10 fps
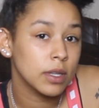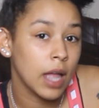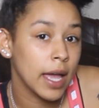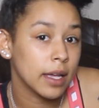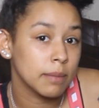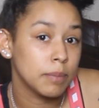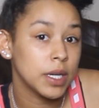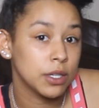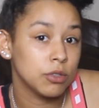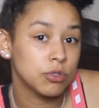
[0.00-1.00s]
like
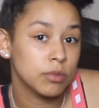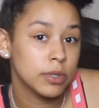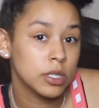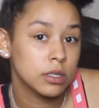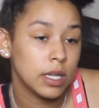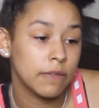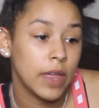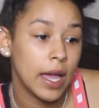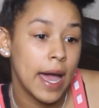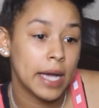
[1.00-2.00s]
big YouTubers, if
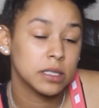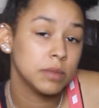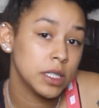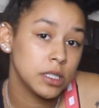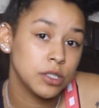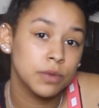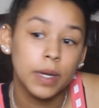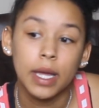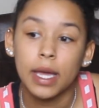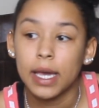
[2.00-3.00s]
they asked me to.
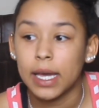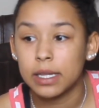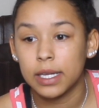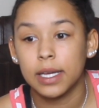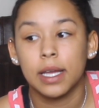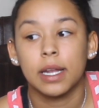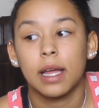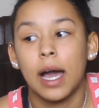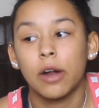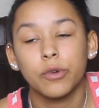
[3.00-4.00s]
And then
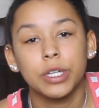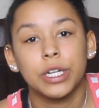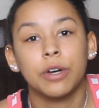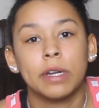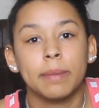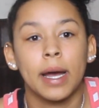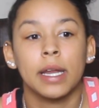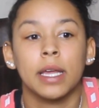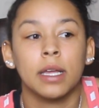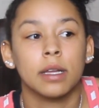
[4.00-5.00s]
I don't really know
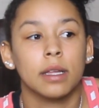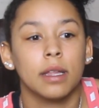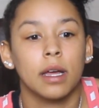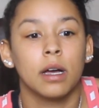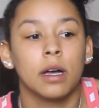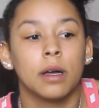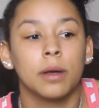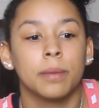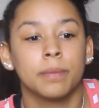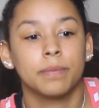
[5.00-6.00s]
anybody
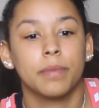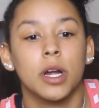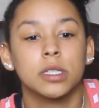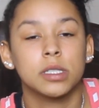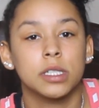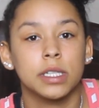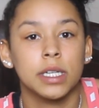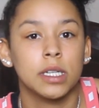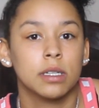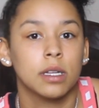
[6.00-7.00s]

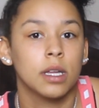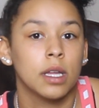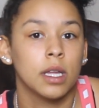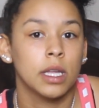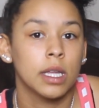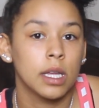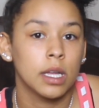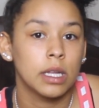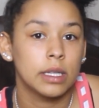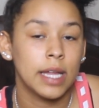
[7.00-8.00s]
personally
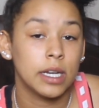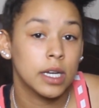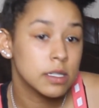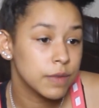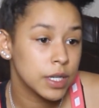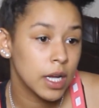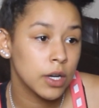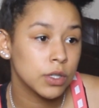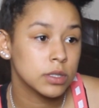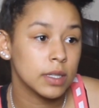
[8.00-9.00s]
that does
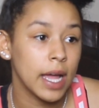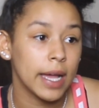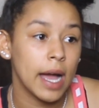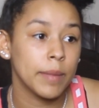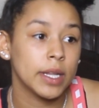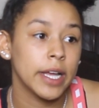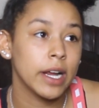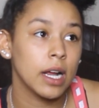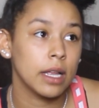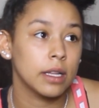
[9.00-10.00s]
videos. Like, I mean,
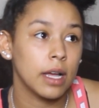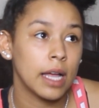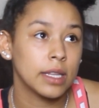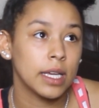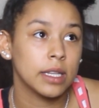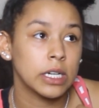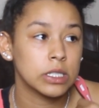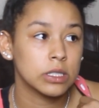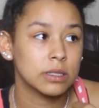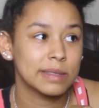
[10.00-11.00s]
I think
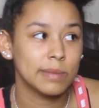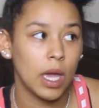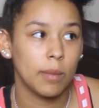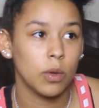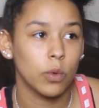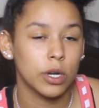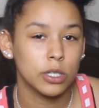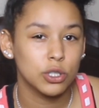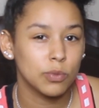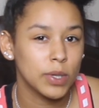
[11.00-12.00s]
there's maybe one or
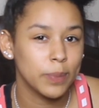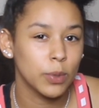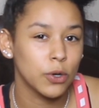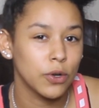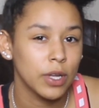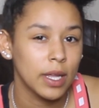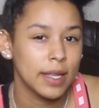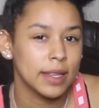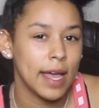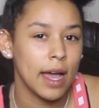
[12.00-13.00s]
two people
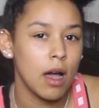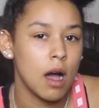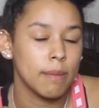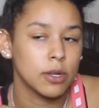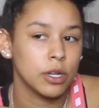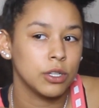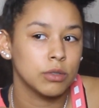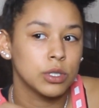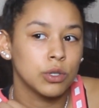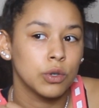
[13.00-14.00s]
that hopped on
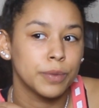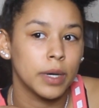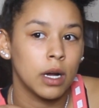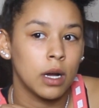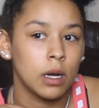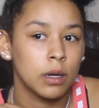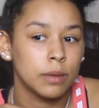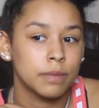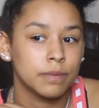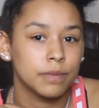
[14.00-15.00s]
YouTube
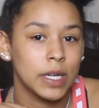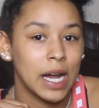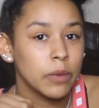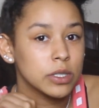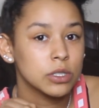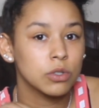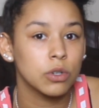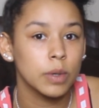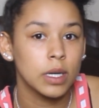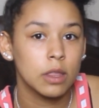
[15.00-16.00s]
that I went to
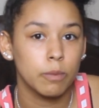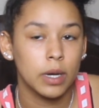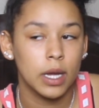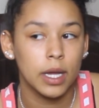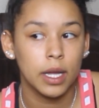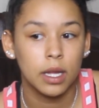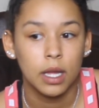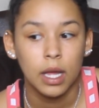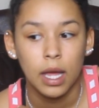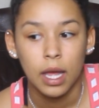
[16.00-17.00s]
school with,
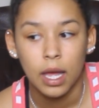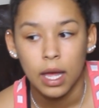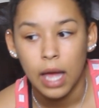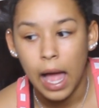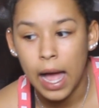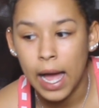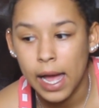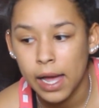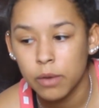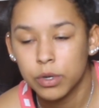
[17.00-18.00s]
but
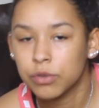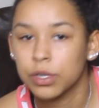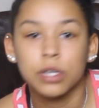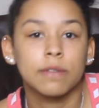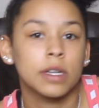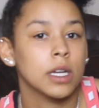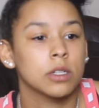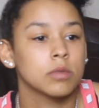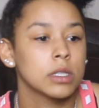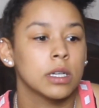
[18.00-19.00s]
I wouldn't really do
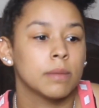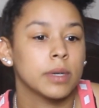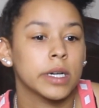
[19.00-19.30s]
videos with them